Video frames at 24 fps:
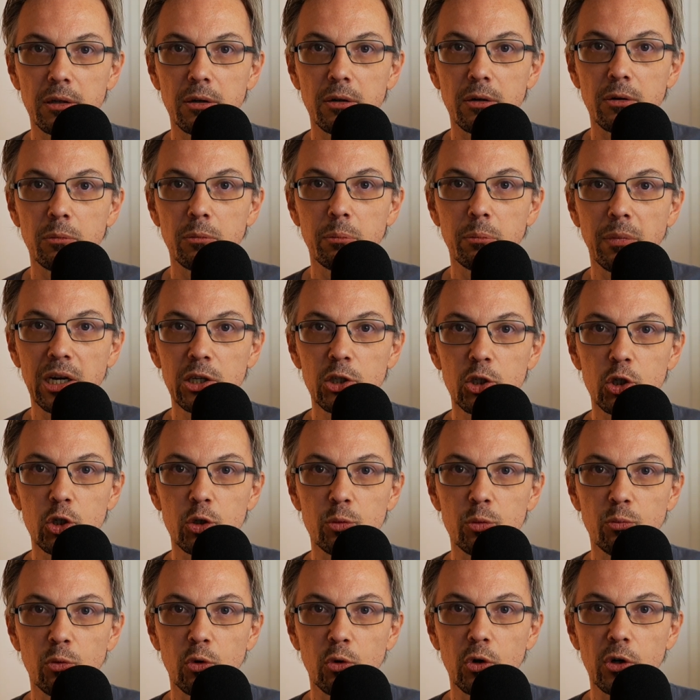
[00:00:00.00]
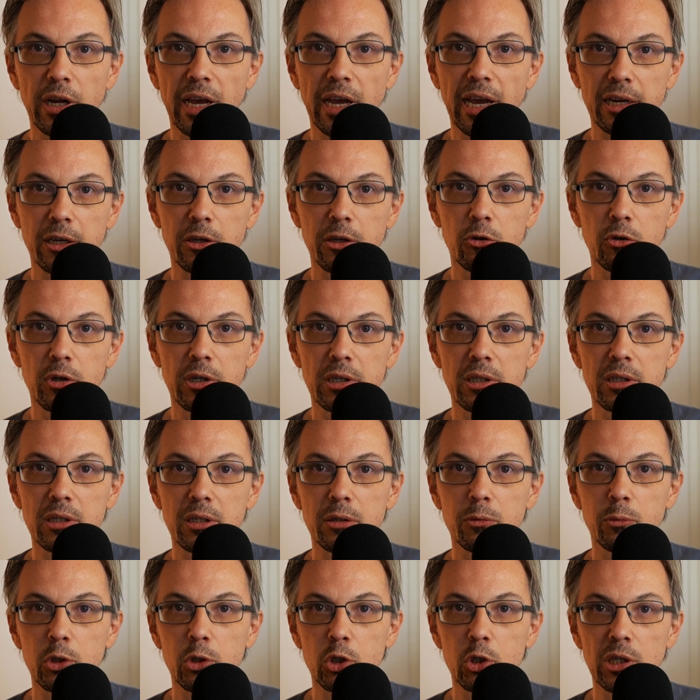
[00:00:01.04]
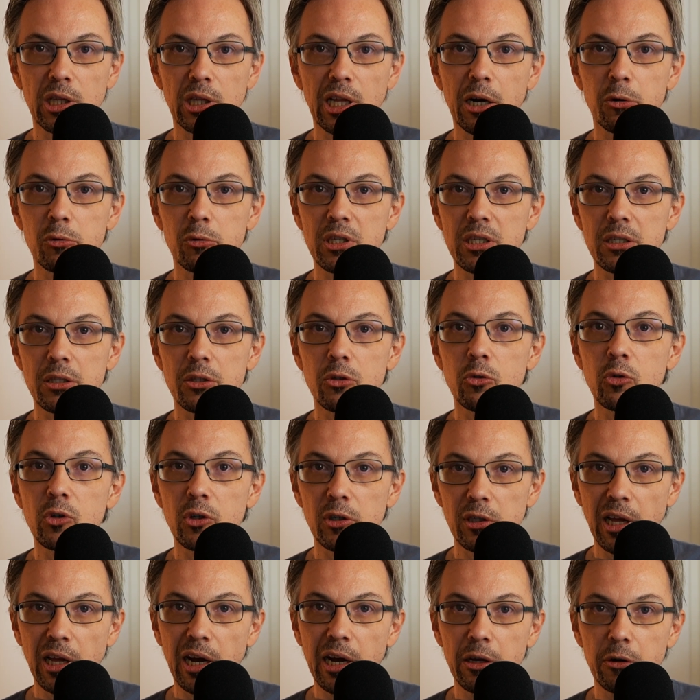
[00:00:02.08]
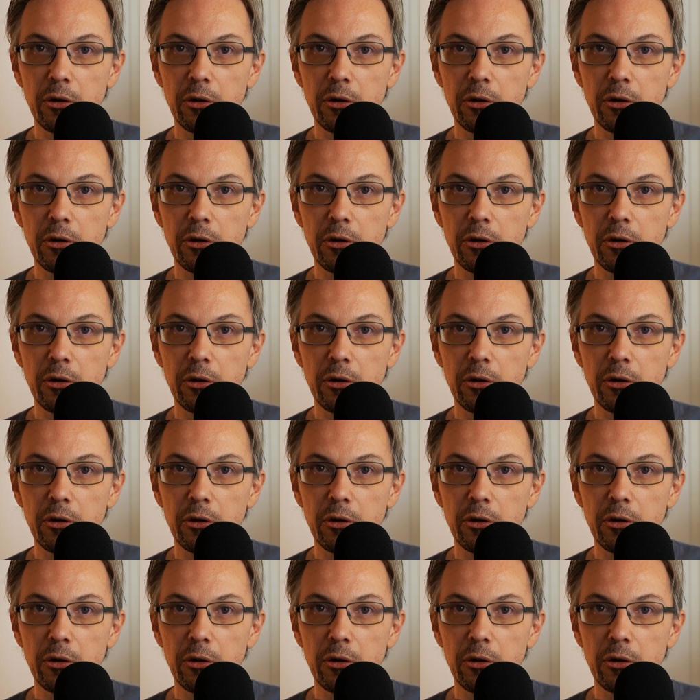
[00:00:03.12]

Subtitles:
much more accurate, which allows us to rely on